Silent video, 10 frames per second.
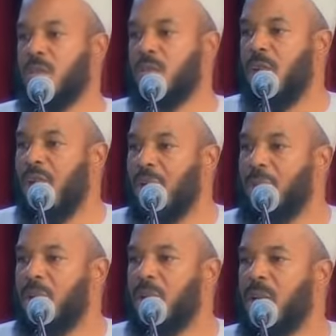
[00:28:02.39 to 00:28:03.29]
the
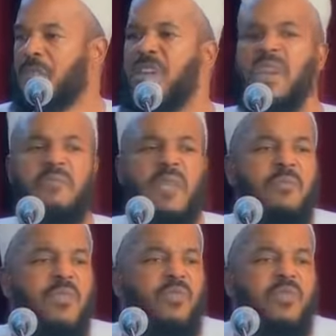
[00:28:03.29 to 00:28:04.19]
Sahaba. None of them